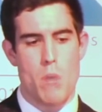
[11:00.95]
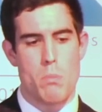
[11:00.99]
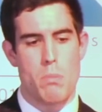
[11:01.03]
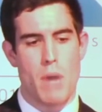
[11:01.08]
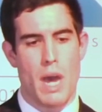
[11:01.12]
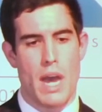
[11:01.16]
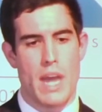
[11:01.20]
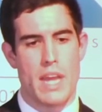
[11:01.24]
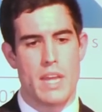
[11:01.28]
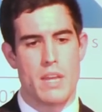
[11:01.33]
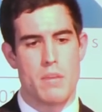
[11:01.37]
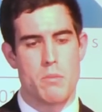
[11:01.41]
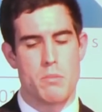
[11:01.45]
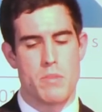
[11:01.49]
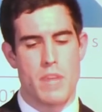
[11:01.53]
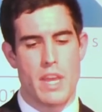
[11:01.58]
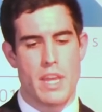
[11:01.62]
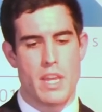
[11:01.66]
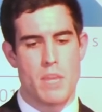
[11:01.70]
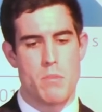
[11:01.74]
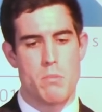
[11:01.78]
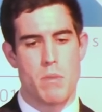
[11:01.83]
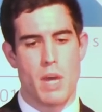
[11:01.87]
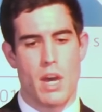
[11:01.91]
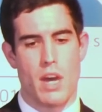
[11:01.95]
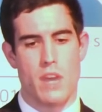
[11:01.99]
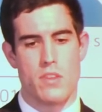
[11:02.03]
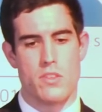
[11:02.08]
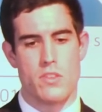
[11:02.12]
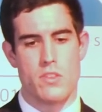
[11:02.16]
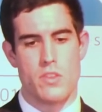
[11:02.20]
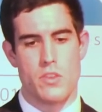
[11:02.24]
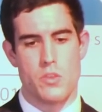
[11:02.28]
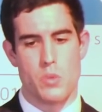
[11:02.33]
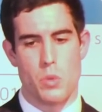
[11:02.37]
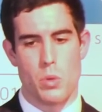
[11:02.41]
By taking
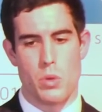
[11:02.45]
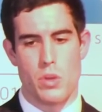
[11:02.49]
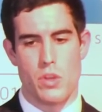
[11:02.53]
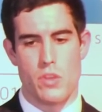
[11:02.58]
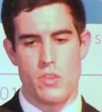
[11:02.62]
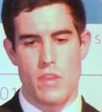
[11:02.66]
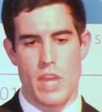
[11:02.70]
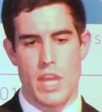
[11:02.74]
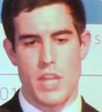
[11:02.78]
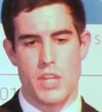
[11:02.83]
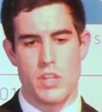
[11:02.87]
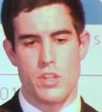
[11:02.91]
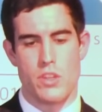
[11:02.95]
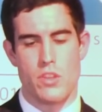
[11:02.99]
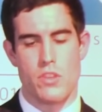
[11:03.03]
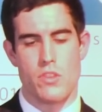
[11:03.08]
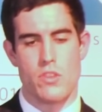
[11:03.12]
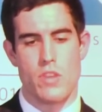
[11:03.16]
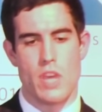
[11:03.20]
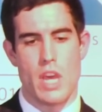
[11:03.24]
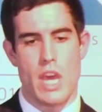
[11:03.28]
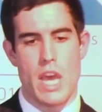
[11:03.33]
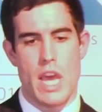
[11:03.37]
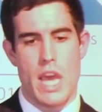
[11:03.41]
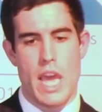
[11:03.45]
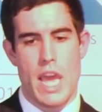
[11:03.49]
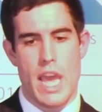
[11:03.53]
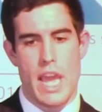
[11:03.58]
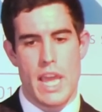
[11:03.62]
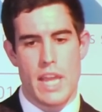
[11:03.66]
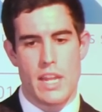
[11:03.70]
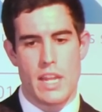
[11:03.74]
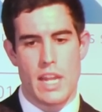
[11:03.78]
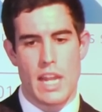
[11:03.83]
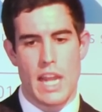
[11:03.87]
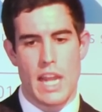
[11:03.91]
part in these organizations, it